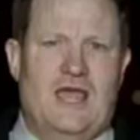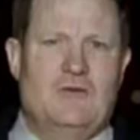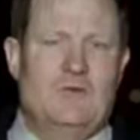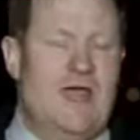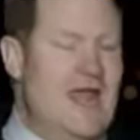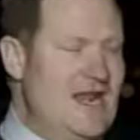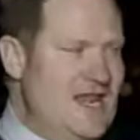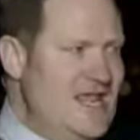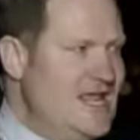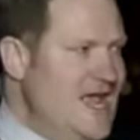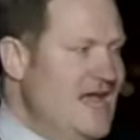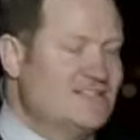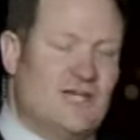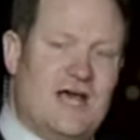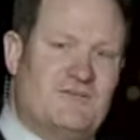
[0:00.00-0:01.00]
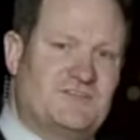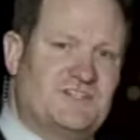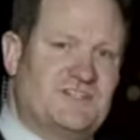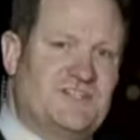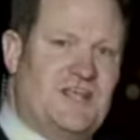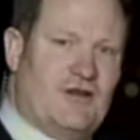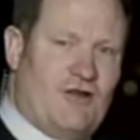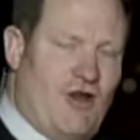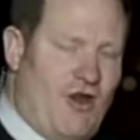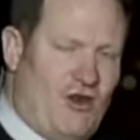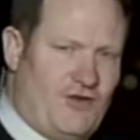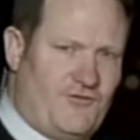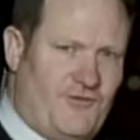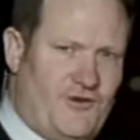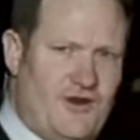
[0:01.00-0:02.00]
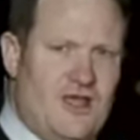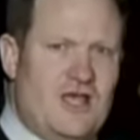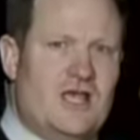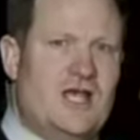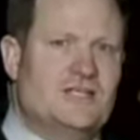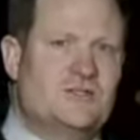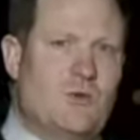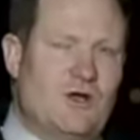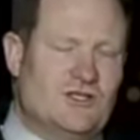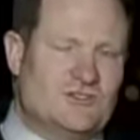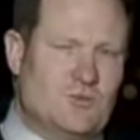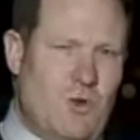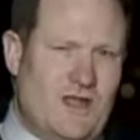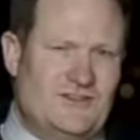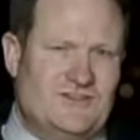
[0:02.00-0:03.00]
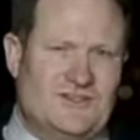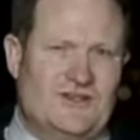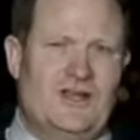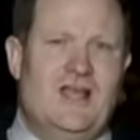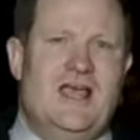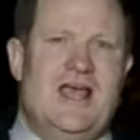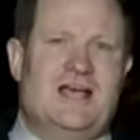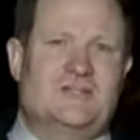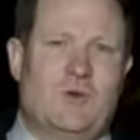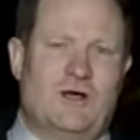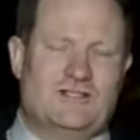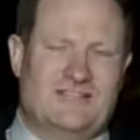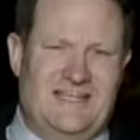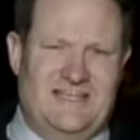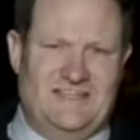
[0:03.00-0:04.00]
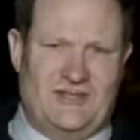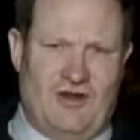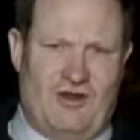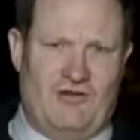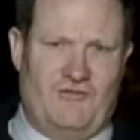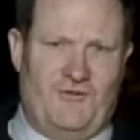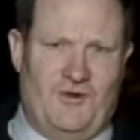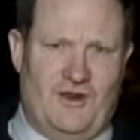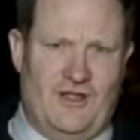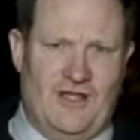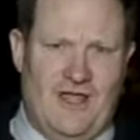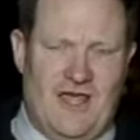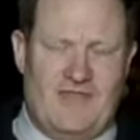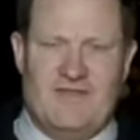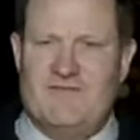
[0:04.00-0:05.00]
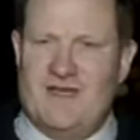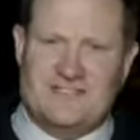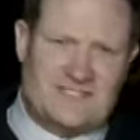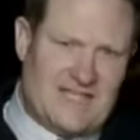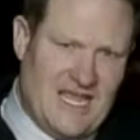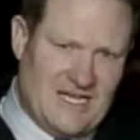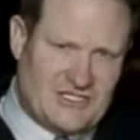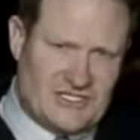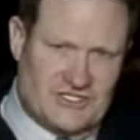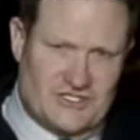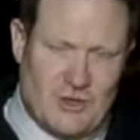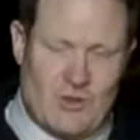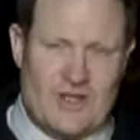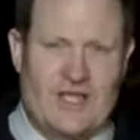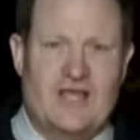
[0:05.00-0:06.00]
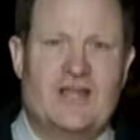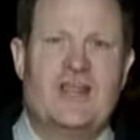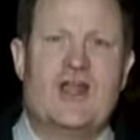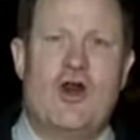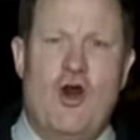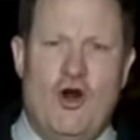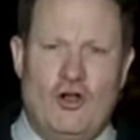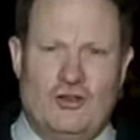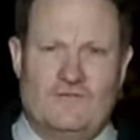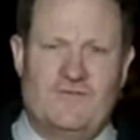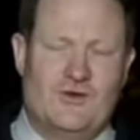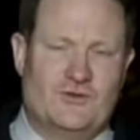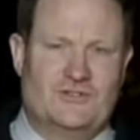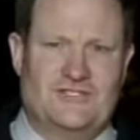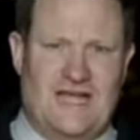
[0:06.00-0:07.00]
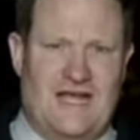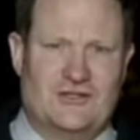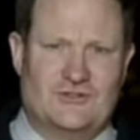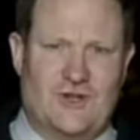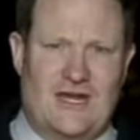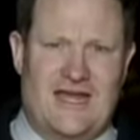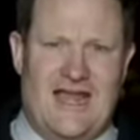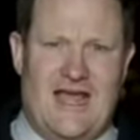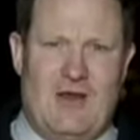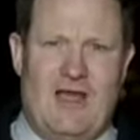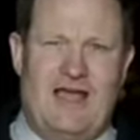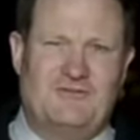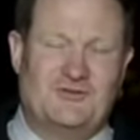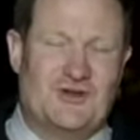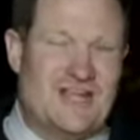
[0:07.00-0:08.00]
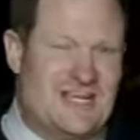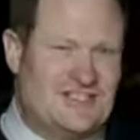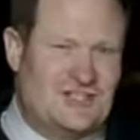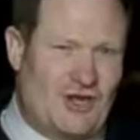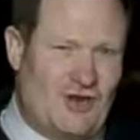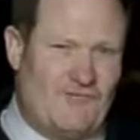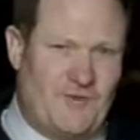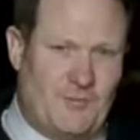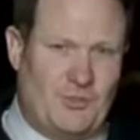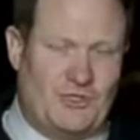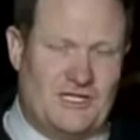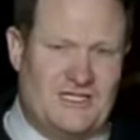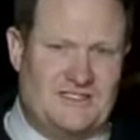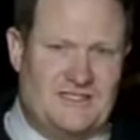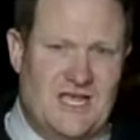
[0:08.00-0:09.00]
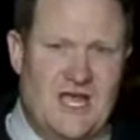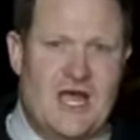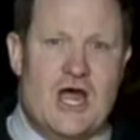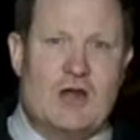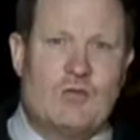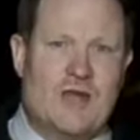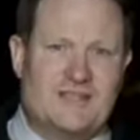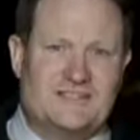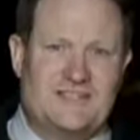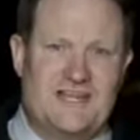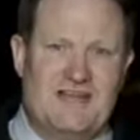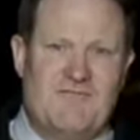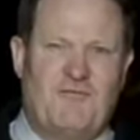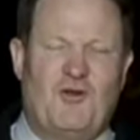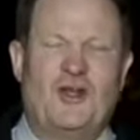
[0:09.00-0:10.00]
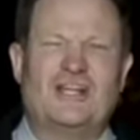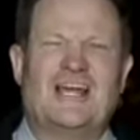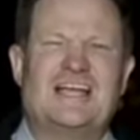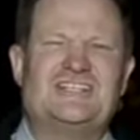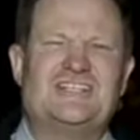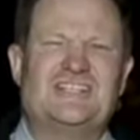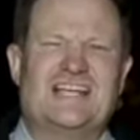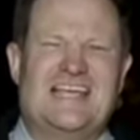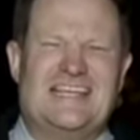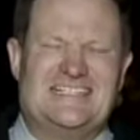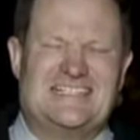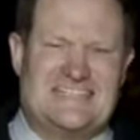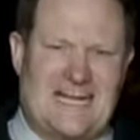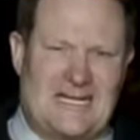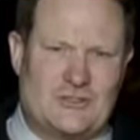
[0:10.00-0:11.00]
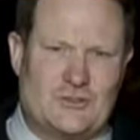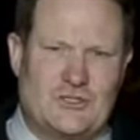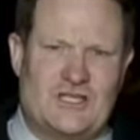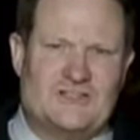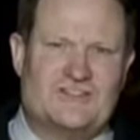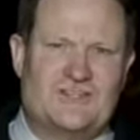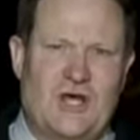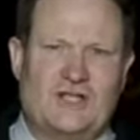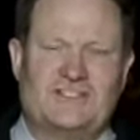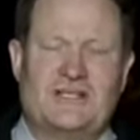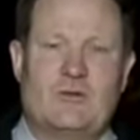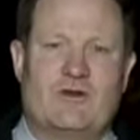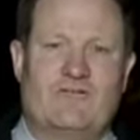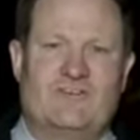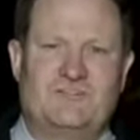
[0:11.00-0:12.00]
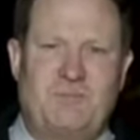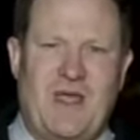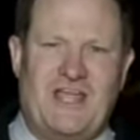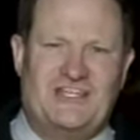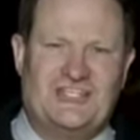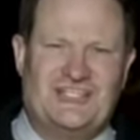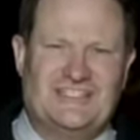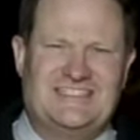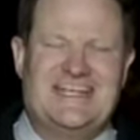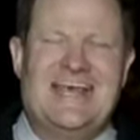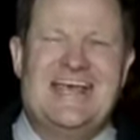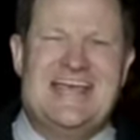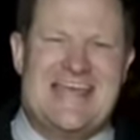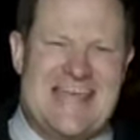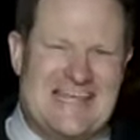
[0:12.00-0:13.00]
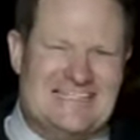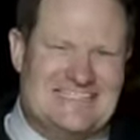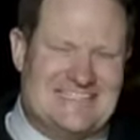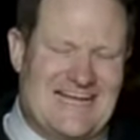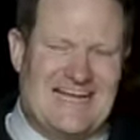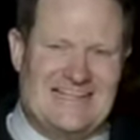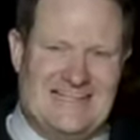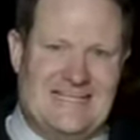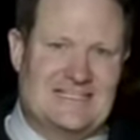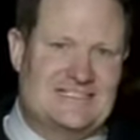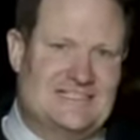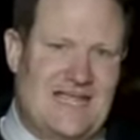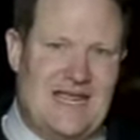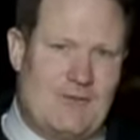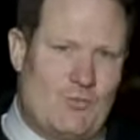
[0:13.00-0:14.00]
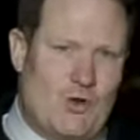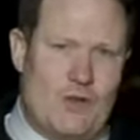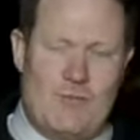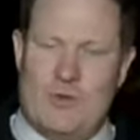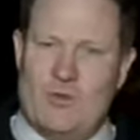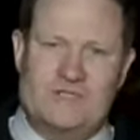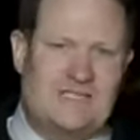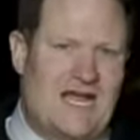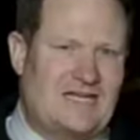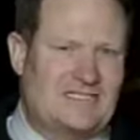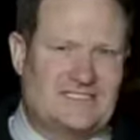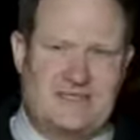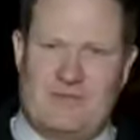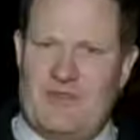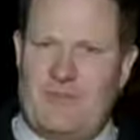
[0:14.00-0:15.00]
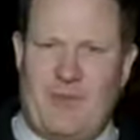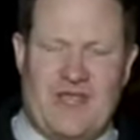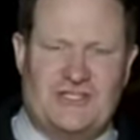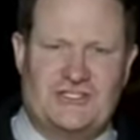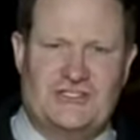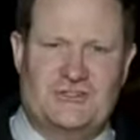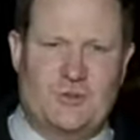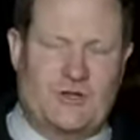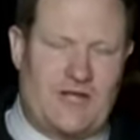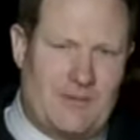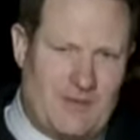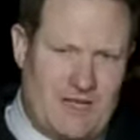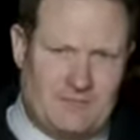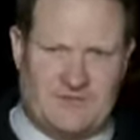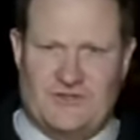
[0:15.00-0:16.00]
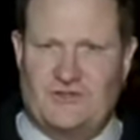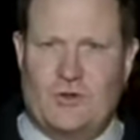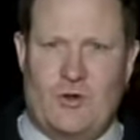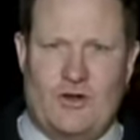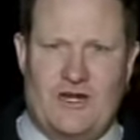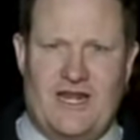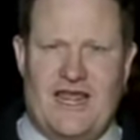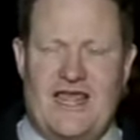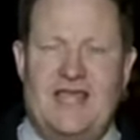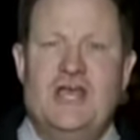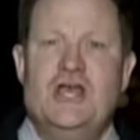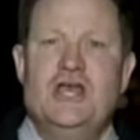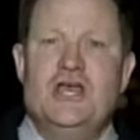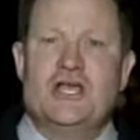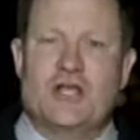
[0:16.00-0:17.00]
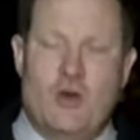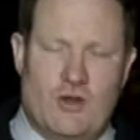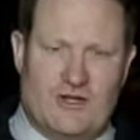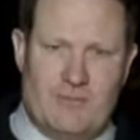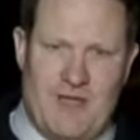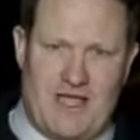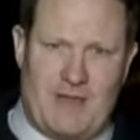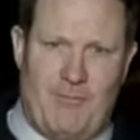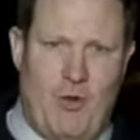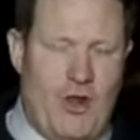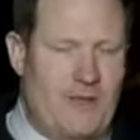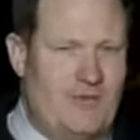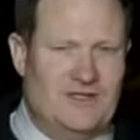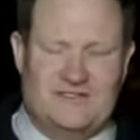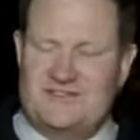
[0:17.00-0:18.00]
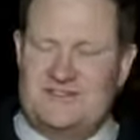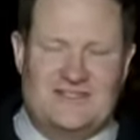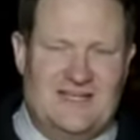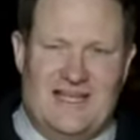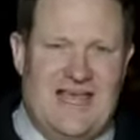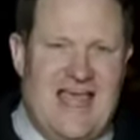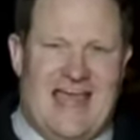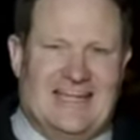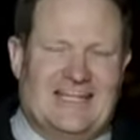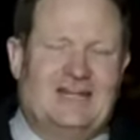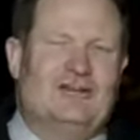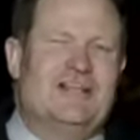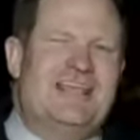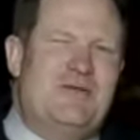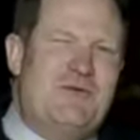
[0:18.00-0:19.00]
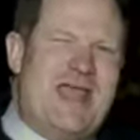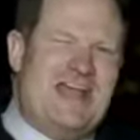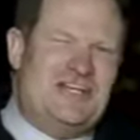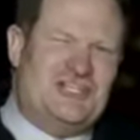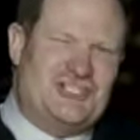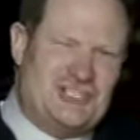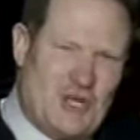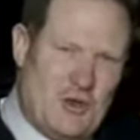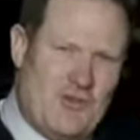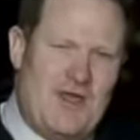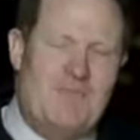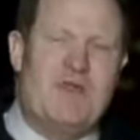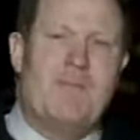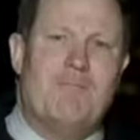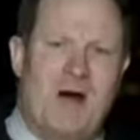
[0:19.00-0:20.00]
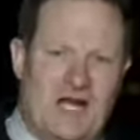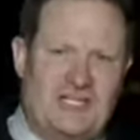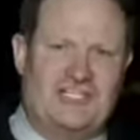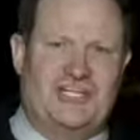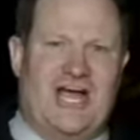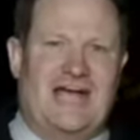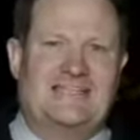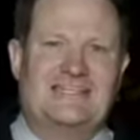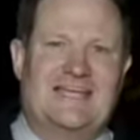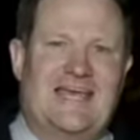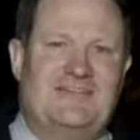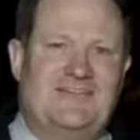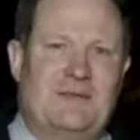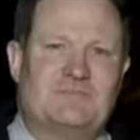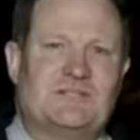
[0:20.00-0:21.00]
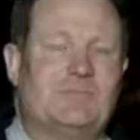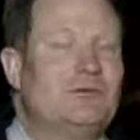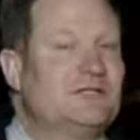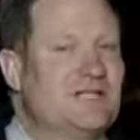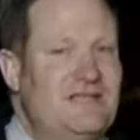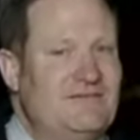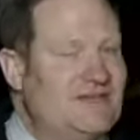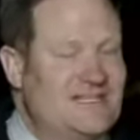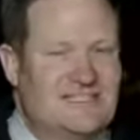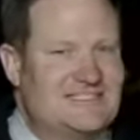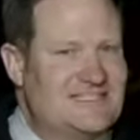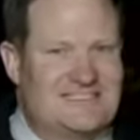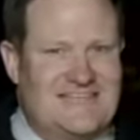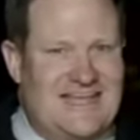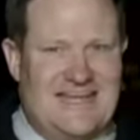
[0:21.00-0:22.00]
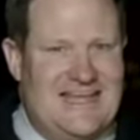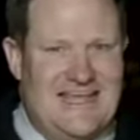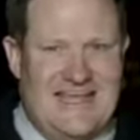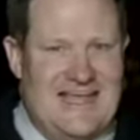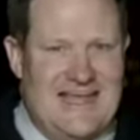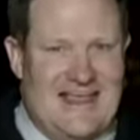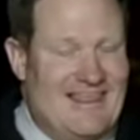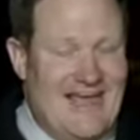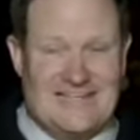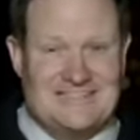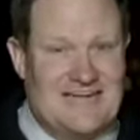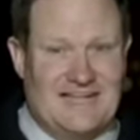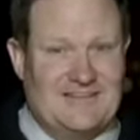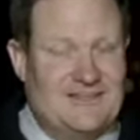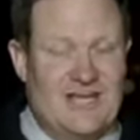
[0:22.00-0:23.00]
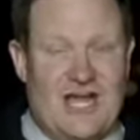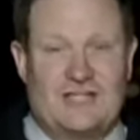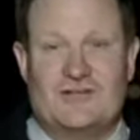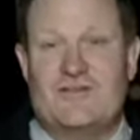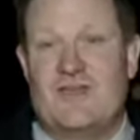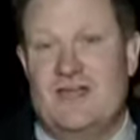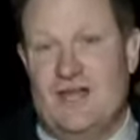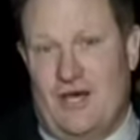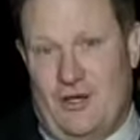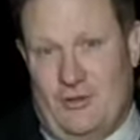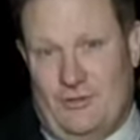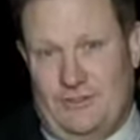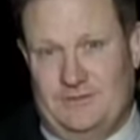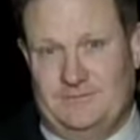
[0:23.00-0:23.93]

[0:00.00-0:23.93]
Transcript: Ed, and he has offices here in Hartford, as well as Windsor, as well as East Hartford. And the investigation is going in in all of those towns right now after East Hartford police arrested him for allegedly sexually assaulting one of his patients inside the exam room. And we talked to some of the patients who are coming up to the door today, going to make appointments. And literally, we had to show them the mugshot to get them to believe it because they said, that's not the doctor they know.